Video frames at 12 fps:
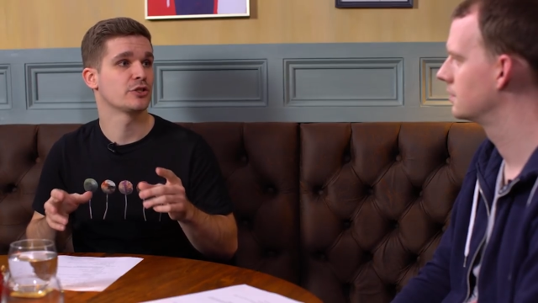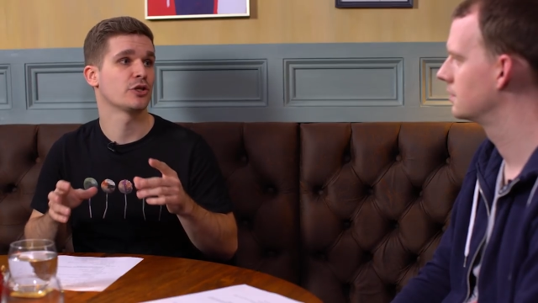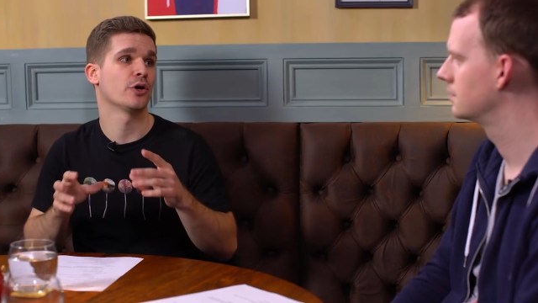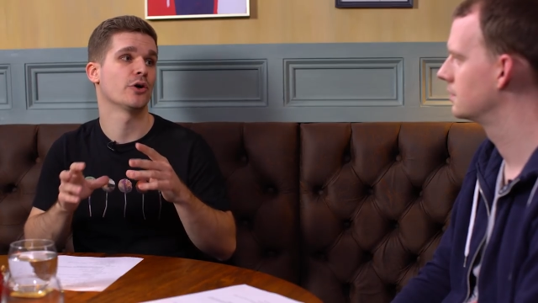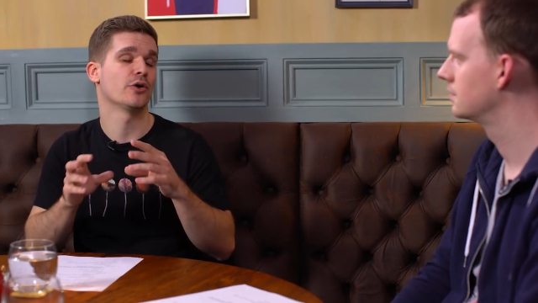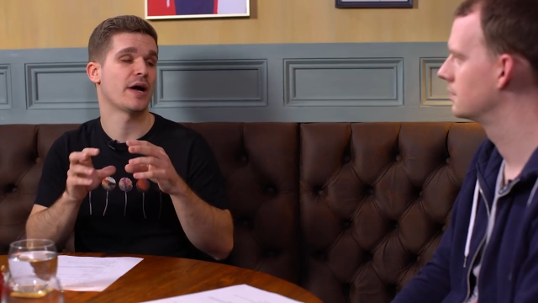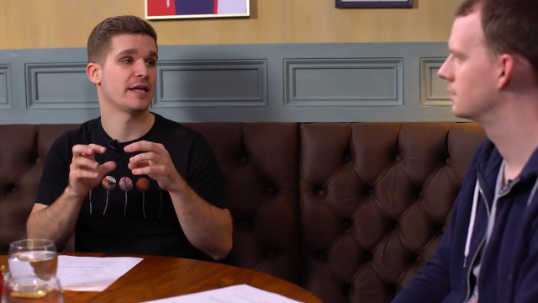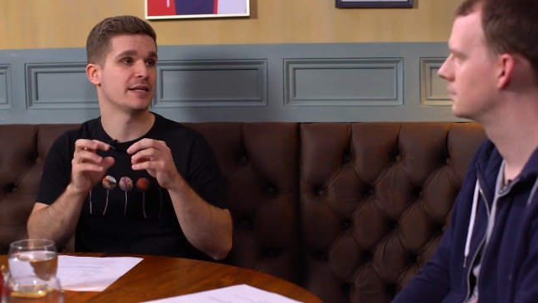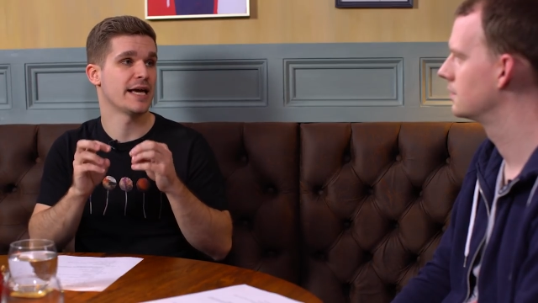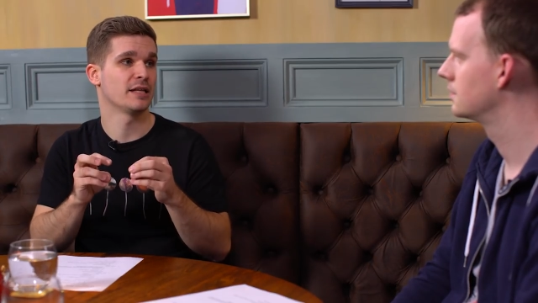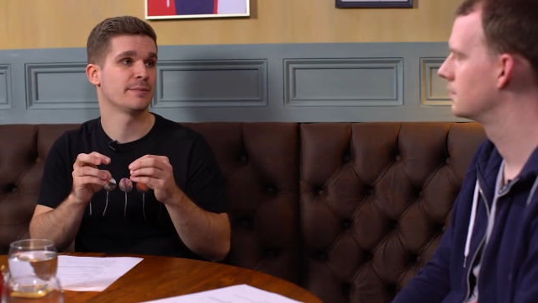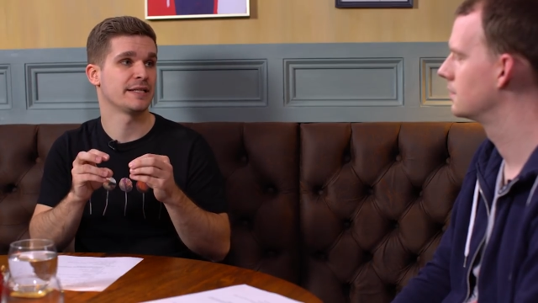Speaker 1: to
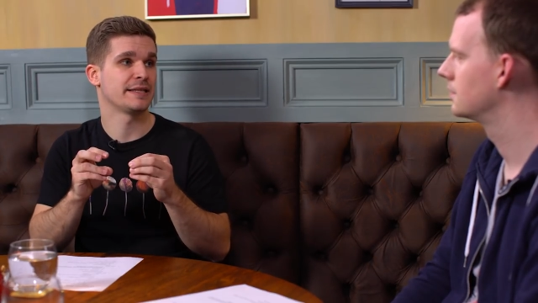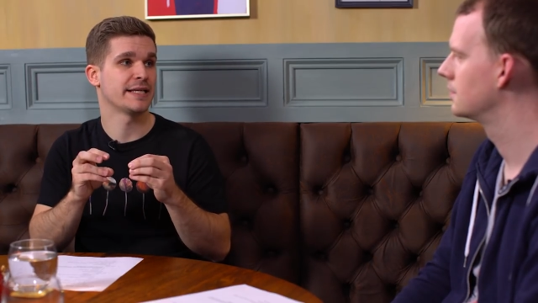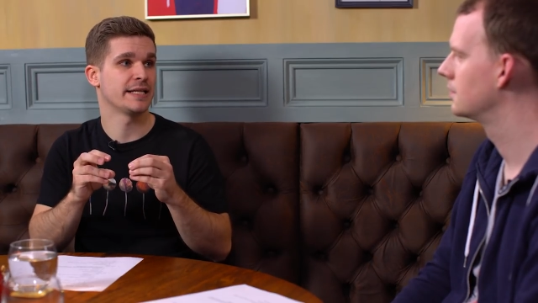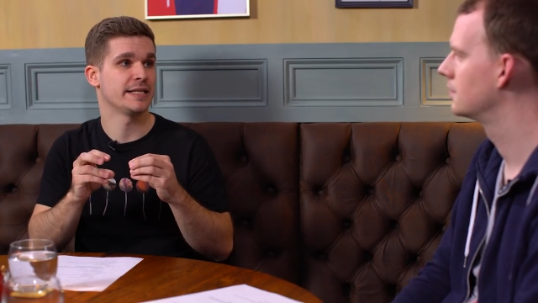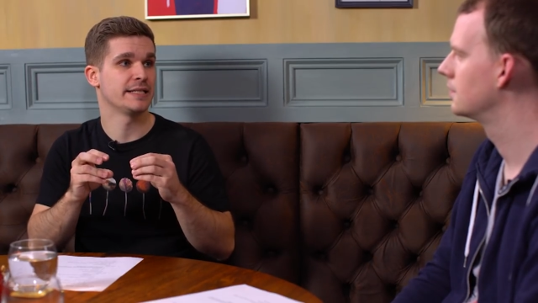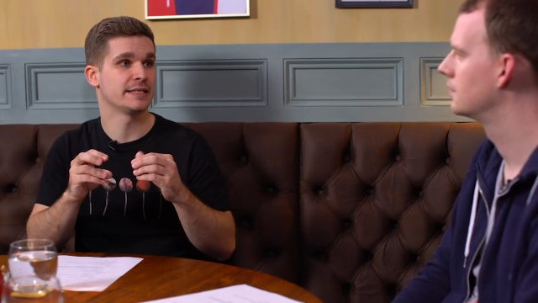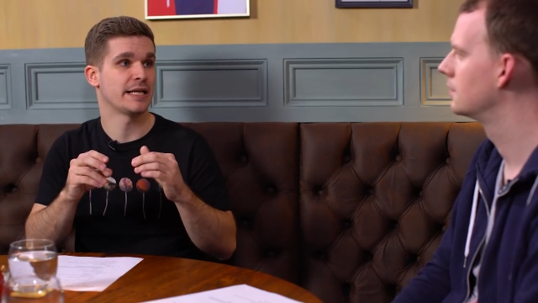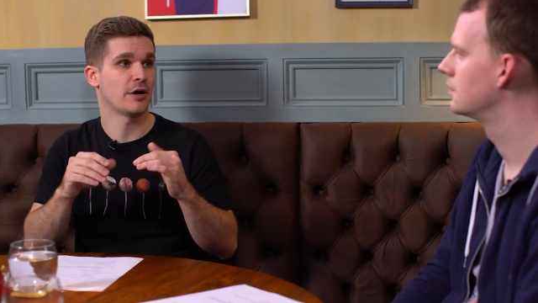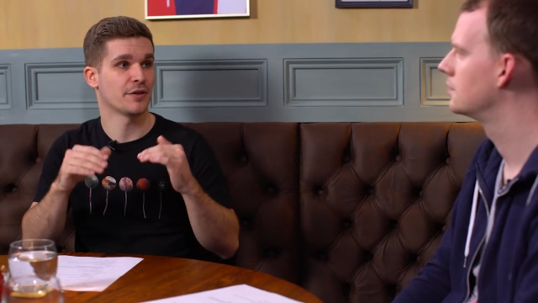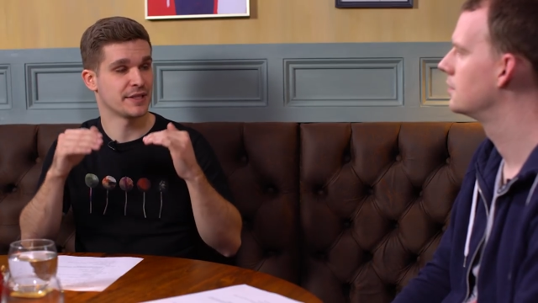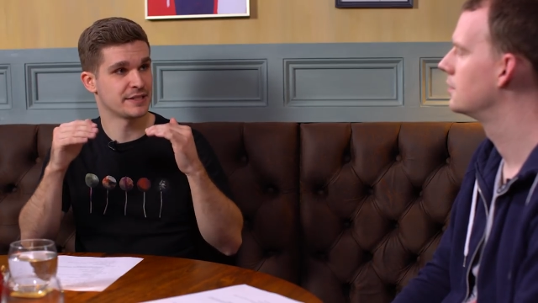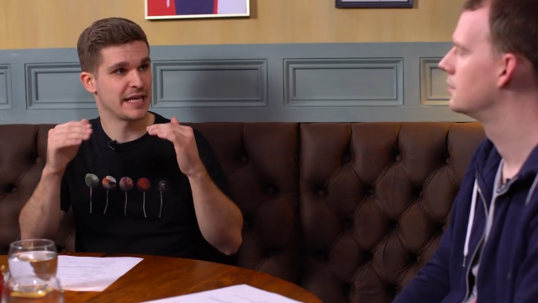an element that is
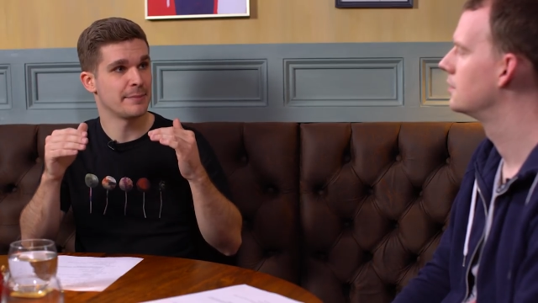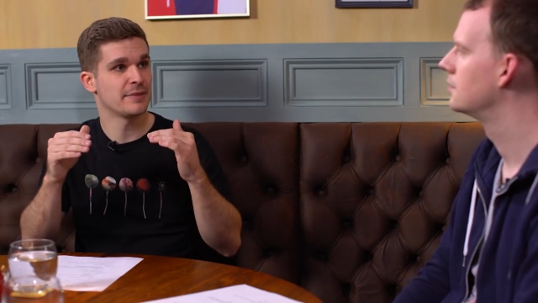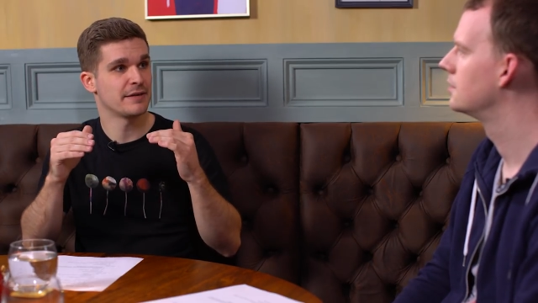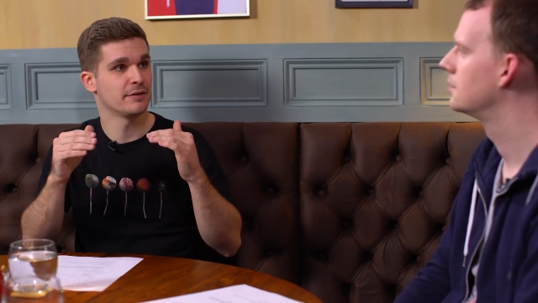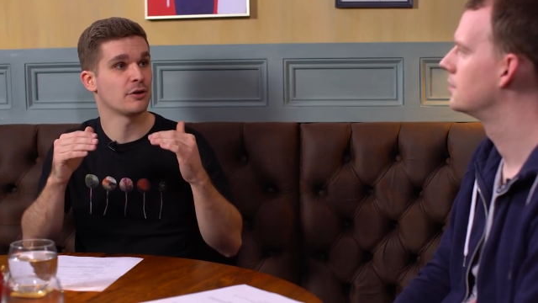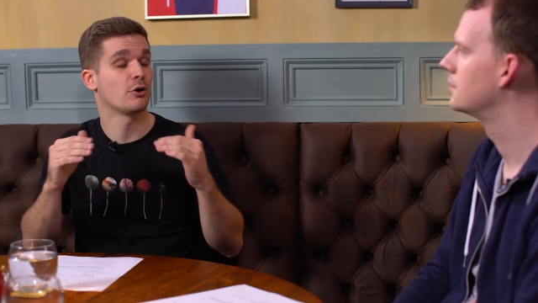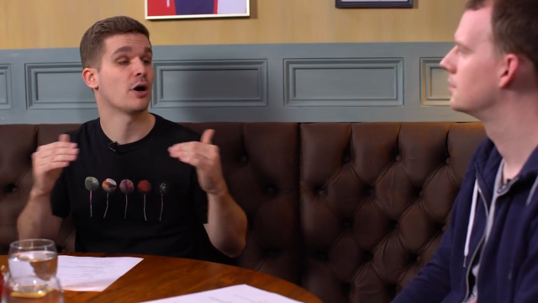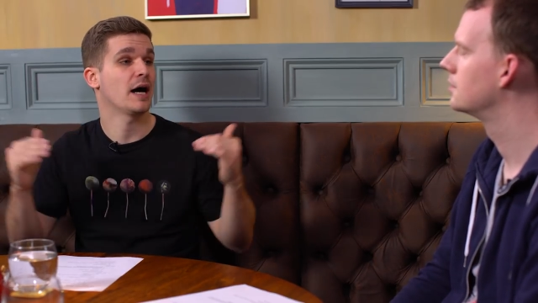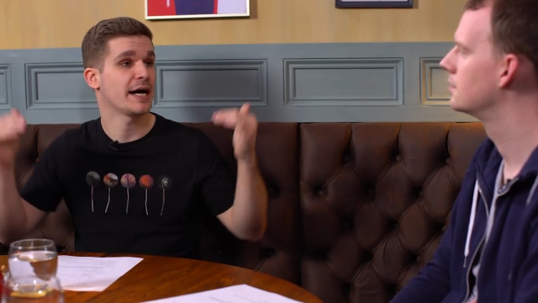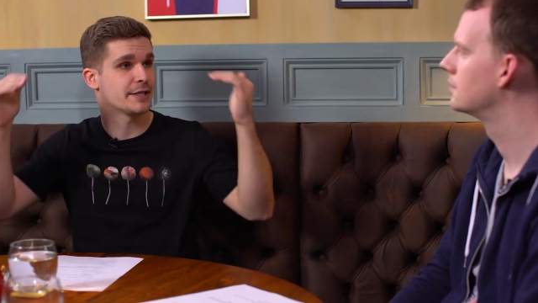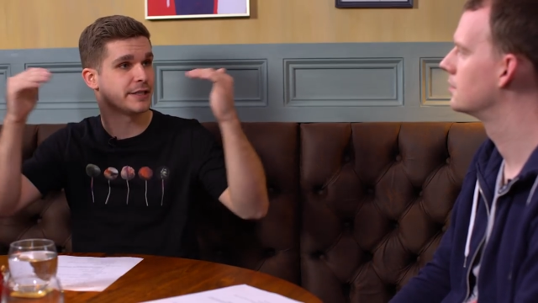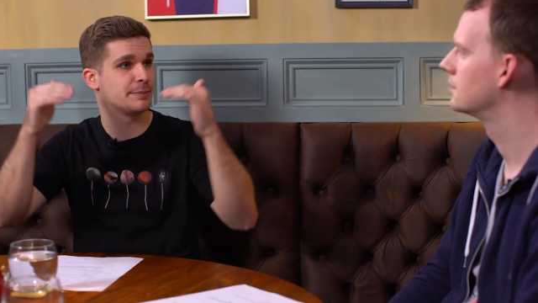at the same level or
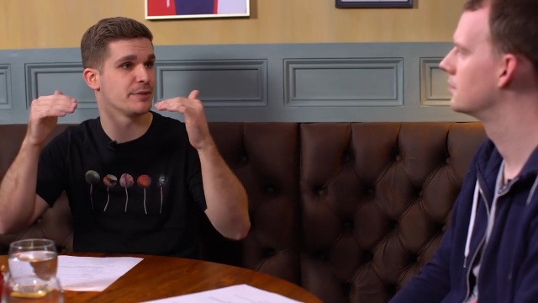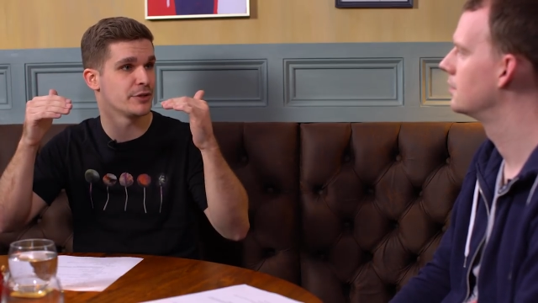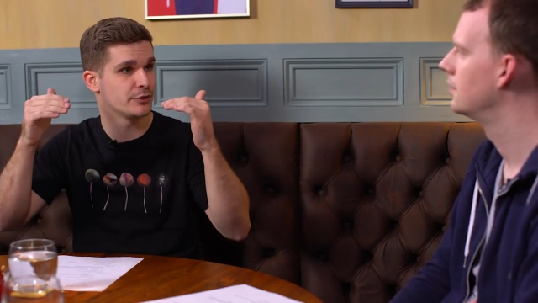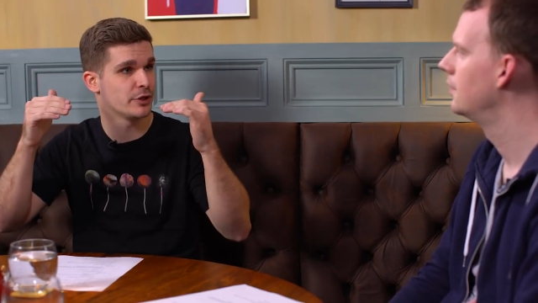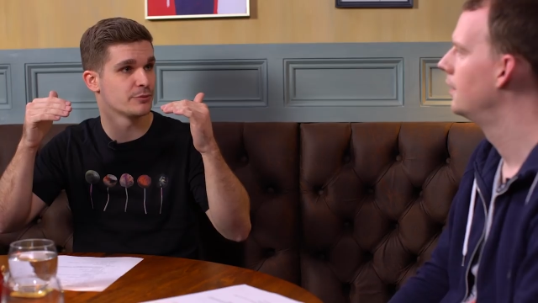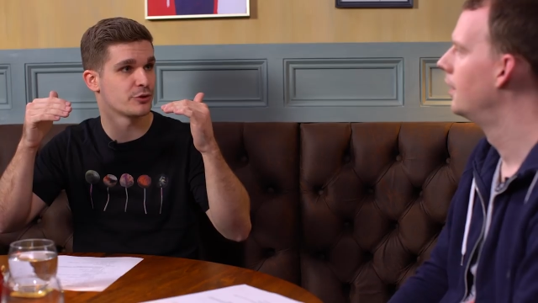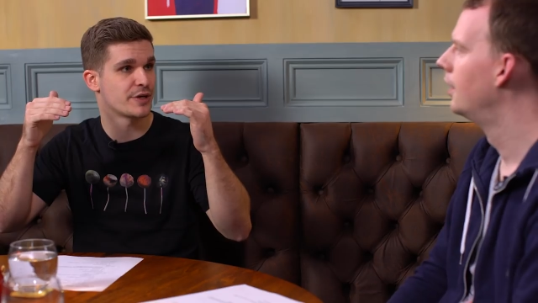higher up in the D O M